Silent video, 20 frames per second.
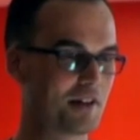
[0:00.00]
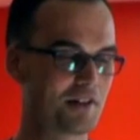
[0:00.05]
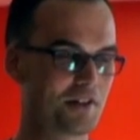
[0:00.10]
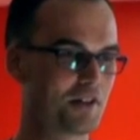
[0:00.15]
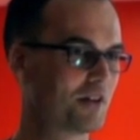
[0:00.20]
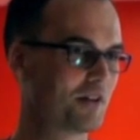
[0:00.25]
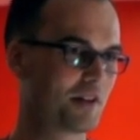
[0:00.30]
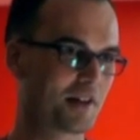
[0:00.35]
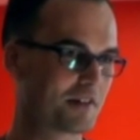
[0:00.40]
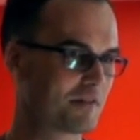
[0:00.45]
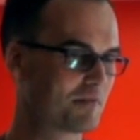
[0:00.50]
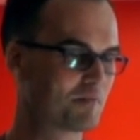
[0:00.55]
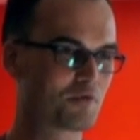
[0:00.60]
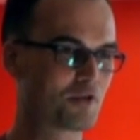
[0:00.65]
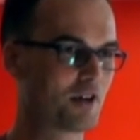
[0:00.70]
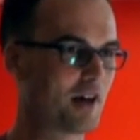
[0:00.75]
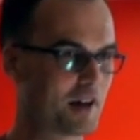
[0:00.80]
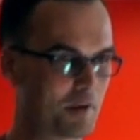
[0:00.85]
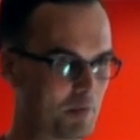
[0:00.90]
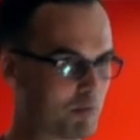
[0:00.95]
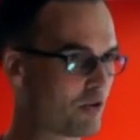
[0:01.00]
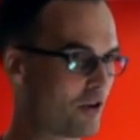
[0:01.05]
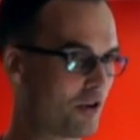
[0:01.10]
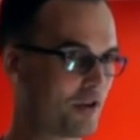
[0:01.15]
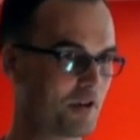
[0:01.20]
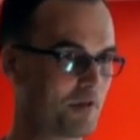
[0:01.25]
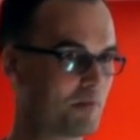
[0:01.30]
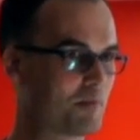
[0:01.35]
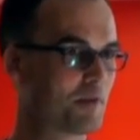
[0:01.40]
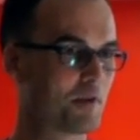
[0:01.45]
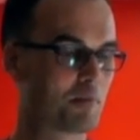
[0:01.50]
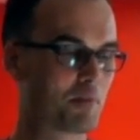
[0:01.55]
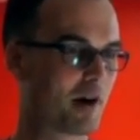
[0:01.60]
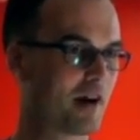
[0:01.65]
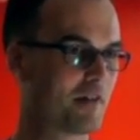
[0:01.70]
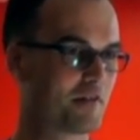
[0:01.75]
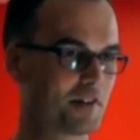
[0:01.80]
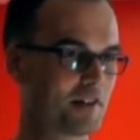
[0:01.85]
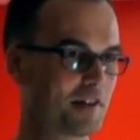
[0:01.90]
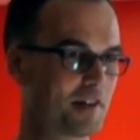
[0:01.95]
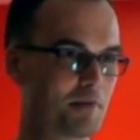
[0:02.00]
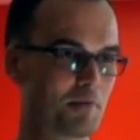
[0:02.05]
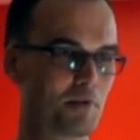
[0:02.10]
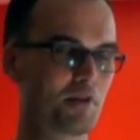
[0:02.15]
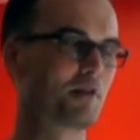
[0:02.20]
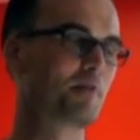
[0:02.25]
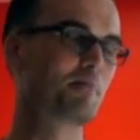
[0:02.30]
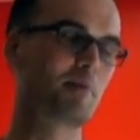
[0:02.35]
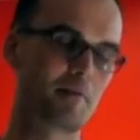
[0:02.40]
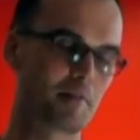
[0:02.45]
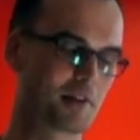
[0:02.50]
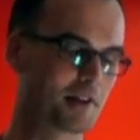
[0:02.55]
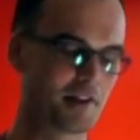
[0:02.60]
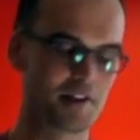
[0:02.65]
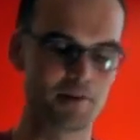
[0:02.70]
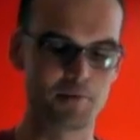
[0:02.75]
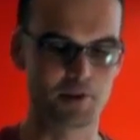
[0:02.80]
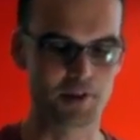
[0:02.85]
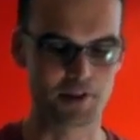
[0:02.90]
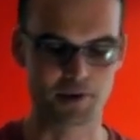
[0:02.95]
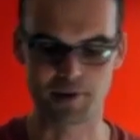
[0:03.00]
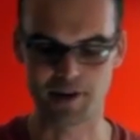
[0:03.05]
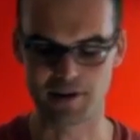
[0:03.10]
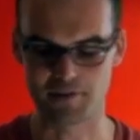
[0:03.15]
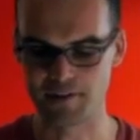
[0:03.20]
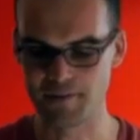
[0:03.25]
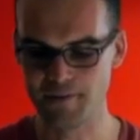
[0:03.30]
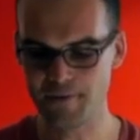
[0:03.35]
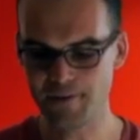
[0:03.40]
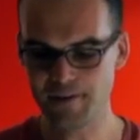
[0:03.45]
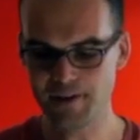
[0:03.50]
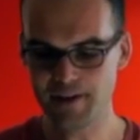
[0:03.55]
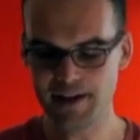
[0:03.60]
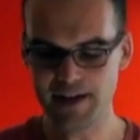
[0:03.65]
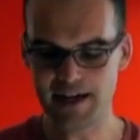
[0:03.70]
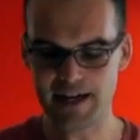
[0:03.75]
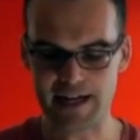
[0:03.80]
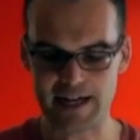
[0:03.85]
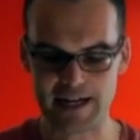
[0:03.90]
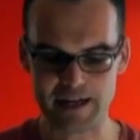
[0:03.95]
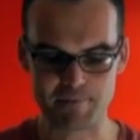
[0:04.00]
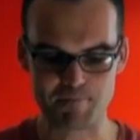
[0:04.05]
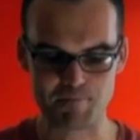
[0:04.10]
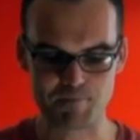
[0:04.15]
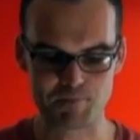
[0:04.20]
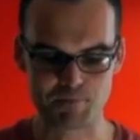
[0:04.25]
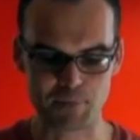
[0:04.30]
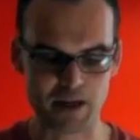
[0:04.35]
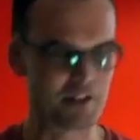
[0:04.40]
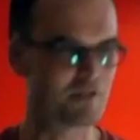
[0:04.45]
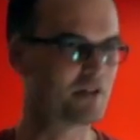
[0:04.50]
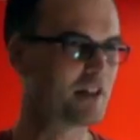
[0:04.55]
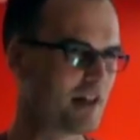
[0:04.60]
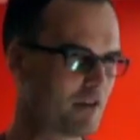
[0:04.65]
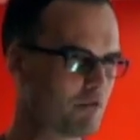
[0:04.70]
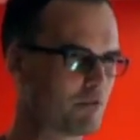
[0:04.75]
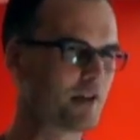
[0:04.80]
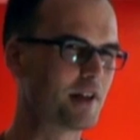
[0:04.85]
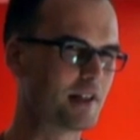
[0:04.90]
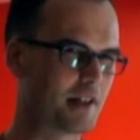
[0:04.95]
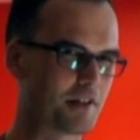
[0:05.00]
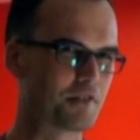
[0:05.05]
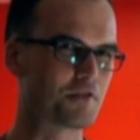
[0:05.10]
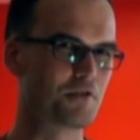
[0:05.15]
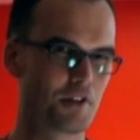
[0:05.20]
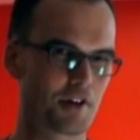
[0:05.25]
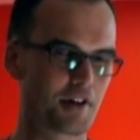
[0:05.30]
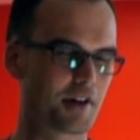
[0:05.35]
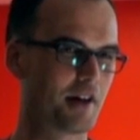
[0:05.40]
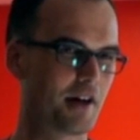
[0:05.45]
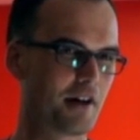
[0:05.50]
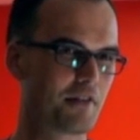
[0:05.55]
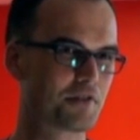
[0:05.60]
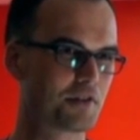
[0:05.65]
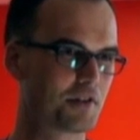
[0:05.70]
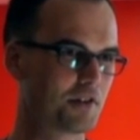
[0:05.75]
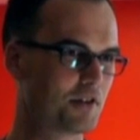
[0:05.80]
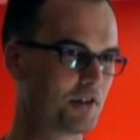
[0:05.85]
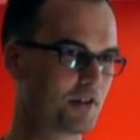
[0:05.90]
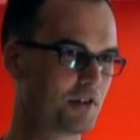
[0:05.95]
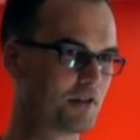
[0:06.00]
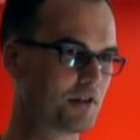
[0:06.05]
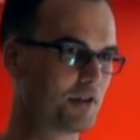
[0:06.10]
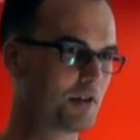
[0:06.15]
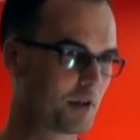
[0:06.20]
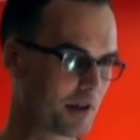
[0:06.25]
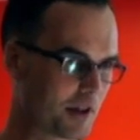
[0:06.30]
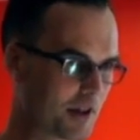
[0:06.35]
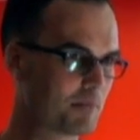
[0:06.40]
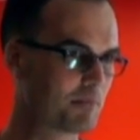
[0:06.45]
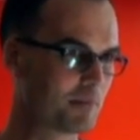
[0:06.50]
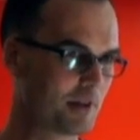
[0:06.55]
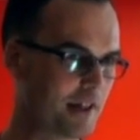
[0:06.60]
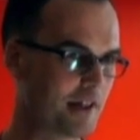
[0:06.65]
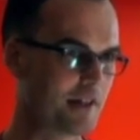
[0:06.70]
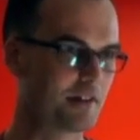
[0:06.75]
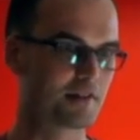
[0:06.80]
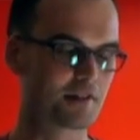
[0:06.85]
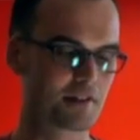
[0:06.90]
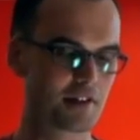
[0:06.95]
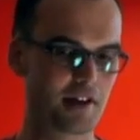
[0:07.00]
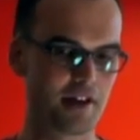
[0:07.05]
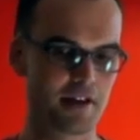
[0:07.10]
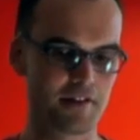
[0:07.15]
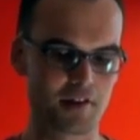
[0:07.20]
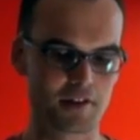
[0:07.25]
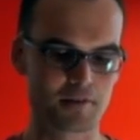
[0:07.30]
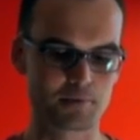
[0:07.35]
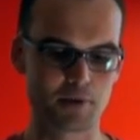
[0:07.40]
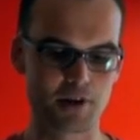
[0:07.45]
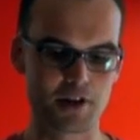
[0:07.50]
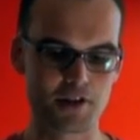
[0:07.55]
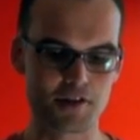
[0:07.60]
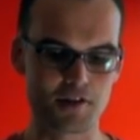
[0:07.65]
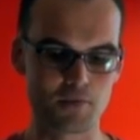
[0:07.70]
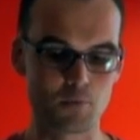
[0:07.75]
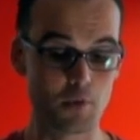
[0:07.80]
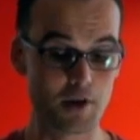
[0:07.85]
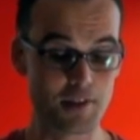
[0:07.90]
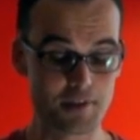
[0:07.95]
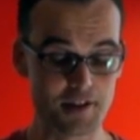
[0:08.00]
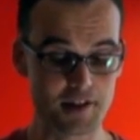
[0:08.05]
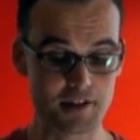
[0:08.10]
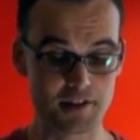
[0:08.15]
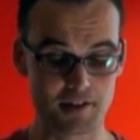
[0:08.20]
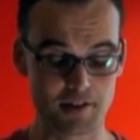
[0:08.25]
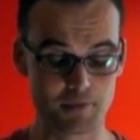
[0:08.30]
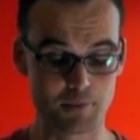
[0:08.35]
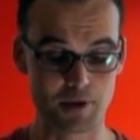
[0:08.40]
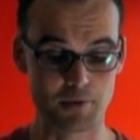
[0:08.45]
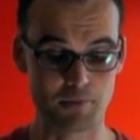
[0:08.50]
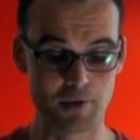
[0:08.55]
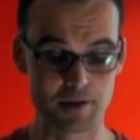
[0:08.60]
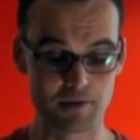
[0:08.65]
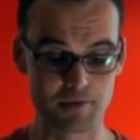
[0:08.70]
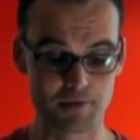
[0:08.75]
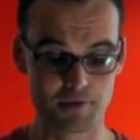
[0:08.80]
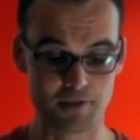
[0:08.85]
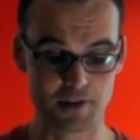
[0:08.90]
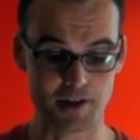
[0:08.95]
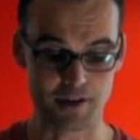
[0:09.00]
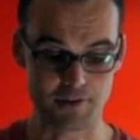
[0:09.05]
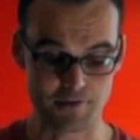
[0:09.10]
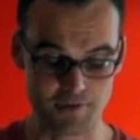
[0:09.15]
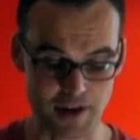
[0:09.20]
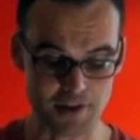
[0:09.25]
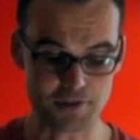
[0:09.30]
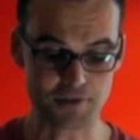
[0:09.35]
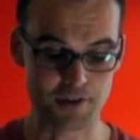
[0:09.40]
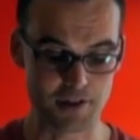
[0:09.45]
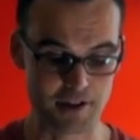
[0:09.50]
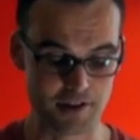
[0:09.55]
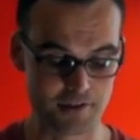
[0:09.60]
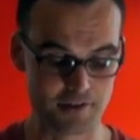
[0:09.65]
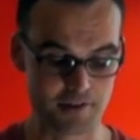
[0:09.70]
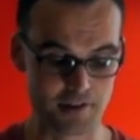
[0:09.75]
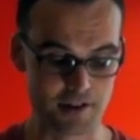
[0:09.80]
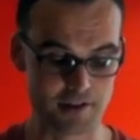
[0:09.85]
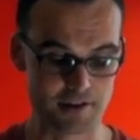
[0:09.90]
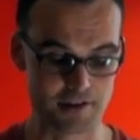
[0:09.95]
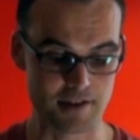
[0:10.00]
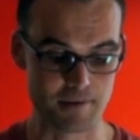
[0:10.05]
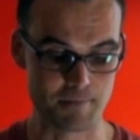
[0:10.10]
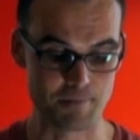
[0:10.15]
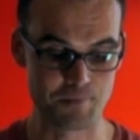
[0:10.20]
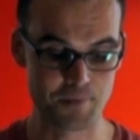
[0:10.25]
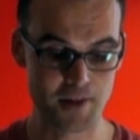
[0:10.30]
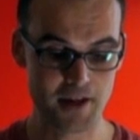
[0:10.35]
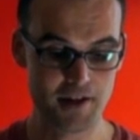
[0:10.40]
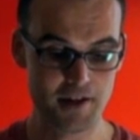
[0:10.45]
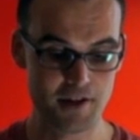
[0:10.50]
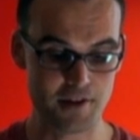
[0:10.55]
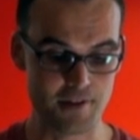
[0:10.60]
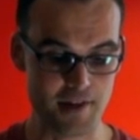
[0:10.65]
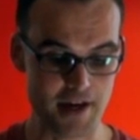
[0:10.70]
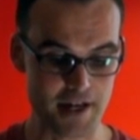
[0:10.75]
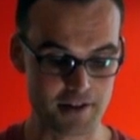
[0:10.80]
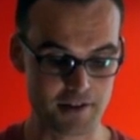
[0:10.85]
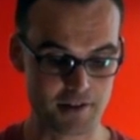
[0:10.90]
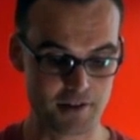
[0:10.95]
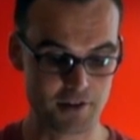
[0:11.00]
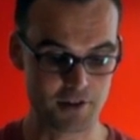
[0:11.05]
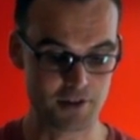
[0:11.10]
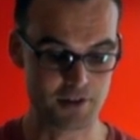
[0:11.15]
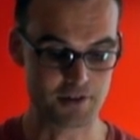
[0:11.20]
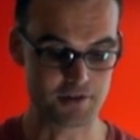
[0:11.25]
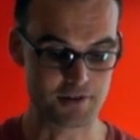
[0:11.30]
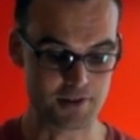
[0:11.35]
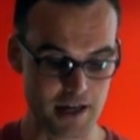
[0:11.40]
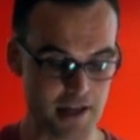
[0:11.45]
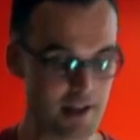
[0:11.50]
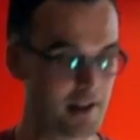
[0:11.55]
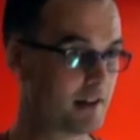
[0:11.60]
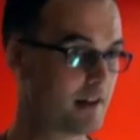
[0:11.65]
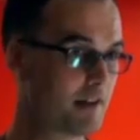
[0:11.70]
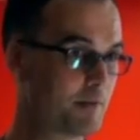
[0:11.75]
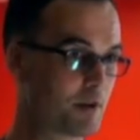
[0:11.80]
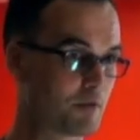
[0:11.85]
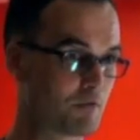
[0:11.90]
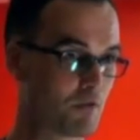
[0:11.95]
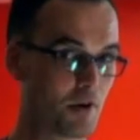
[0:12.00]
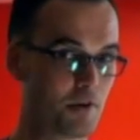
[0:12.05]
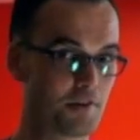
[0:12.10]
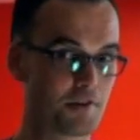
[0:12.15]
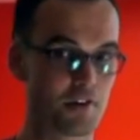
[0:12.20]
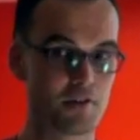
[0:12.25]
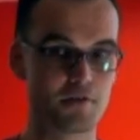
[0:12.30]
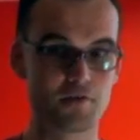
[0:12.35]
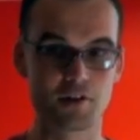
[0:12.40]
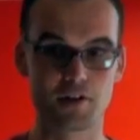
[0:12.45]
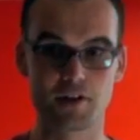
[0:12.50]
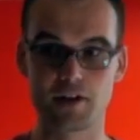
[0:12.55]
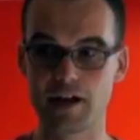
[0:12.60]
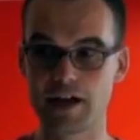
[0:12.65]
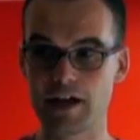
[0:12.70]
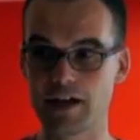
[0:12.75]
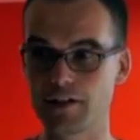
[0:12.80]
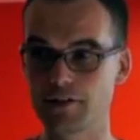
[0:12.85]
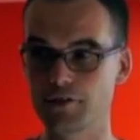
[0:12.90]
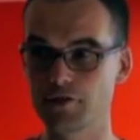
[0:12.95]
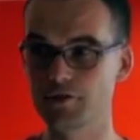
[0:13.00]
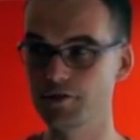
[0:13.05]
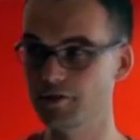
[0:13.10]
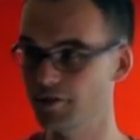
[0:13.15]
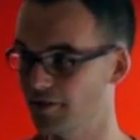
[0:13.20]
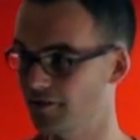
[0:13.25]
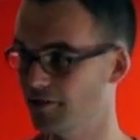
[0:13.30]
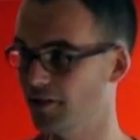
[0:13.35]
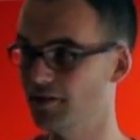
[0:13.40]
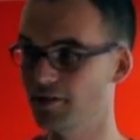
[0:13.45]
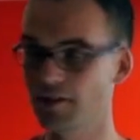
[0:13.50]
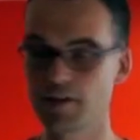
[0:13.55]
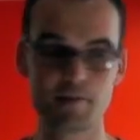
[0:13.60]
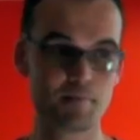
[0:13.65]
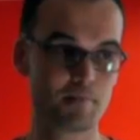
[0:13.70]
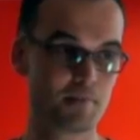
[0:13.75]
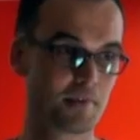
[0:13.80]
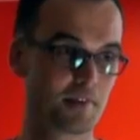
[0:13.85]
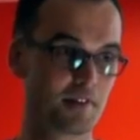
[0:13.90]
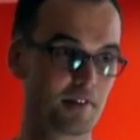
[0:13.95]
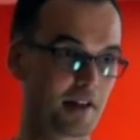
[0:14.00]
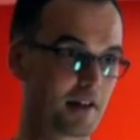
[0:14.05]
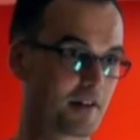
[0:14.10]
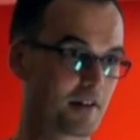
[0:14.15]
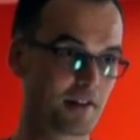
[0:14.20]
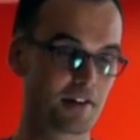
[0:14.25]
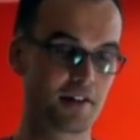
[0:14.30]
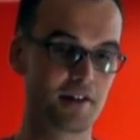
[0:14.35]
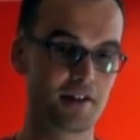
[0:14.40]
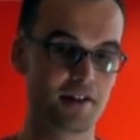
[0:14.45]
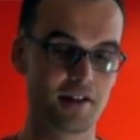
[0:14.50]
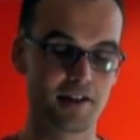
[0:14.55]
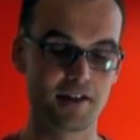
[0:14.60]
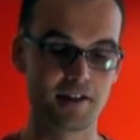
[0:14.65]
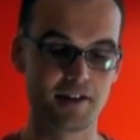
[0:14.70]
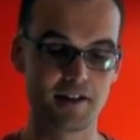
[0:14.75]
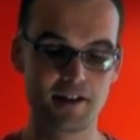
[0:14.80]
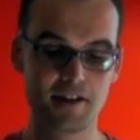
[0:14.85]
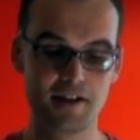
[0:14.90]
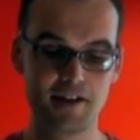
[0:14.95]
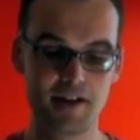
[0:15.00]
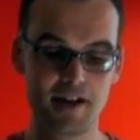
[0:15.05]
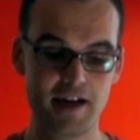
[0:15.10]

and you know, try to probe the private leaderboard, the public leaderboard or whatever. Um, but yeah, really, it's not enough to, to do a complete kind of exploration. One thing, one, one kind of factor is that um, that daily limit rolls over at UTC time, like, uh,